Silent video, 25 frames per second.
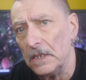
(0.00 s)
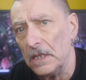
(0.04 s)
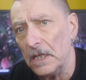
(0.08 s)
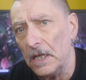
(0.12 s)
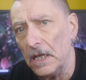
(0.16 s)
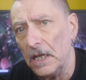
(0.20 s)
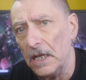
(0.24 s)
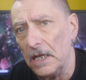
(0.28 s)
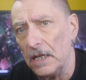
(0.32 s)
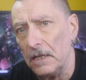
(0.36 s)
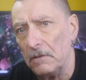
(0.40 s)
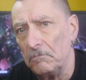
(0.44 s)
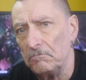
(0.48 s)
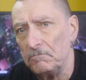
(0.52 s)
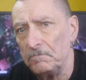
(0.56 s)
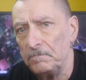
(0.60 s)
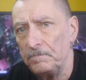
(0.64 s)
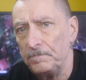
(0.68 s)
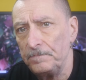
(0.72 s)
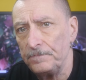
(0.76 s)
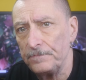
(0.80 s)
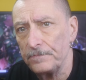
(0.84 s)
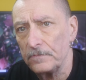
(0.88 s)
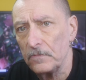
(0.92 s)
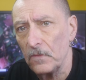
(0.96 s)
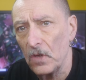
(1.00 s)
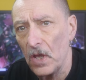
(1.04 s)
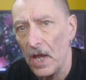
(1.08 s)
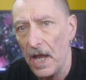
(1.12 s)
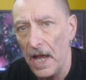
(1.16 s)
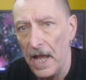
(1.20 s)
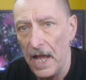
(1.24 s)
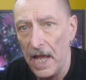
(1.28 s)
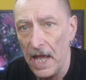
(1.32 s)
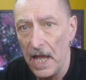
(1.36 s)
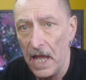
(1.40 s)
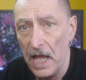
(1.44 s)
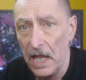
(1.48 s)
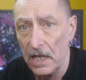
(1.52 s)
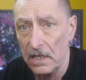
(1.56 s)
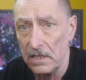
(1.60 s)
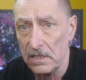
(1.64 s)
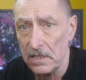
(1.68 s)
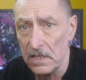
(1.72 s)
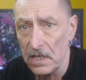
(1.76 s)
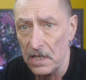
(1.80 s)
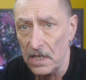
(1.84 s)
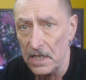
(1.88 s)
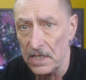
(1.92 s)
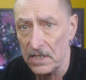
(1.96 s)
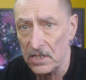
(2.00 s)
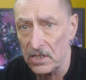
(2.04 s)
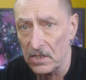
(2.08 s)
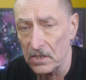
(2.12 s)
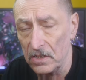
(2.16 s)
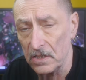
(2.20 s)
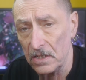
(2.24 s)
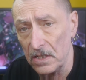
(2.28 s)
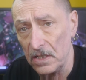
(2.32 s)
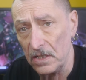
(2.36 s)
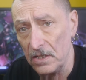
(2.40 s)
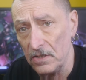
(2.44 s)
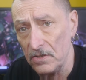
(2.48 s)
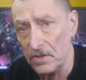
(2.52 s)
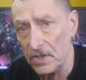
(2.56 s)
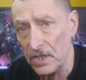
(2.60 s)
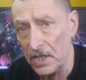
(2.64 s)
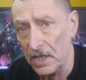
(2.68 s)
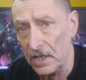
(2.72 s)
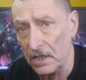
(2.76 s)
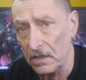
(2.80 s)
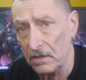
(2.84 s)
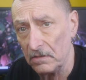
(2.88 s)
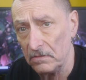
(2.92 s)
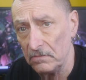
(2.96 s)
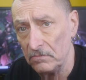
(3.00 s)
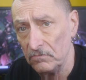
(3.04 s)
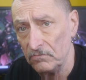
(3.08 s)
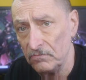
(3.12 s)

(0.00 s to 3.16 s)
And I started using